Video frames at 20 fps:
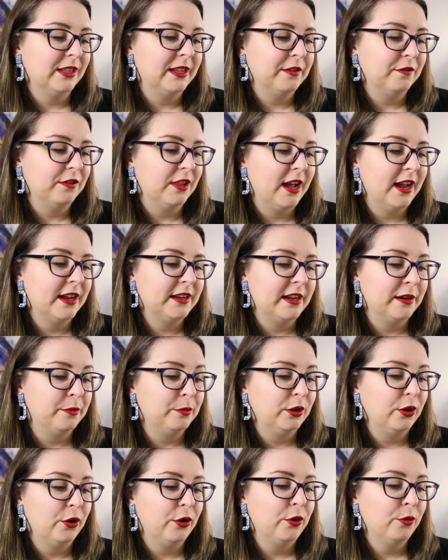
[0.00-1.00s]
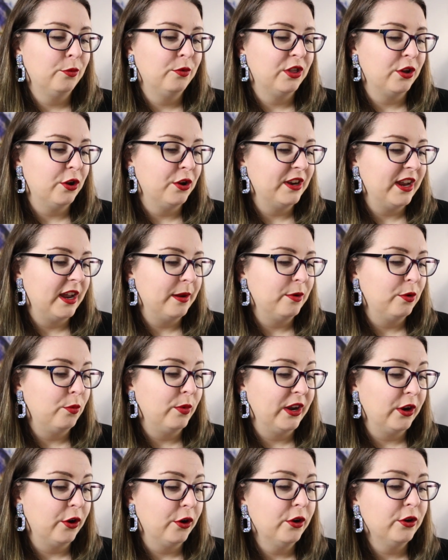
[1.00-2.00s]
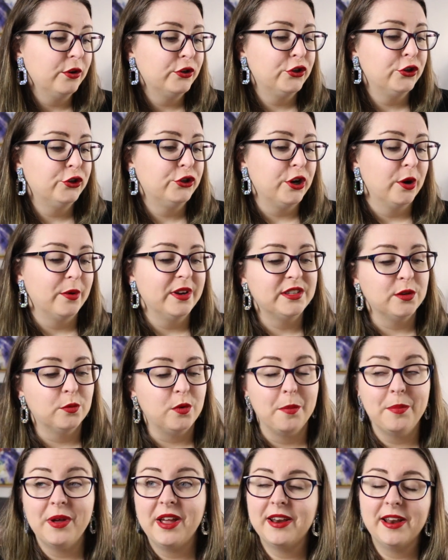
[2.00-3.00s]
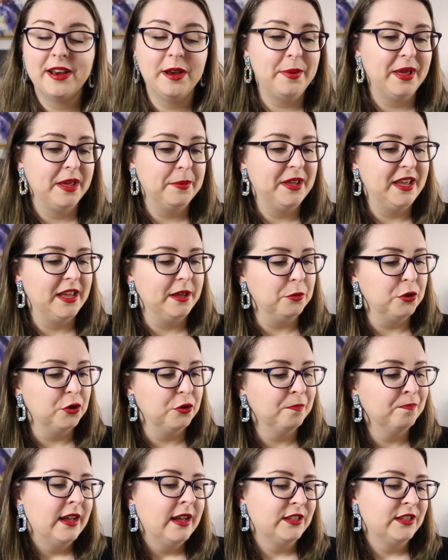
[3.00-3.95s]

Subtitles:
leaf light and below with her neighbor Wingo, two joeys, a wombat and a baby emu.